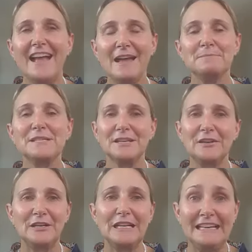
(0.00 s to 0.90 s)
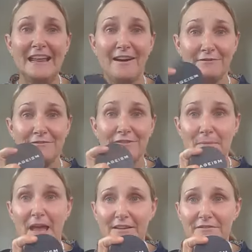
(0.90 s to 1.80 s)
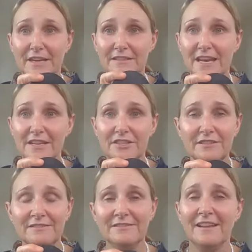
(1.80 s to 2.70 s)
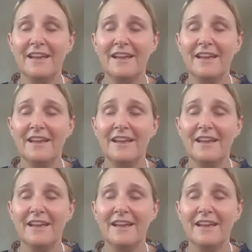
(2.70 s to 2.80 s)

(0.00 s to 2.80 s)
absolutely love a powder foundation.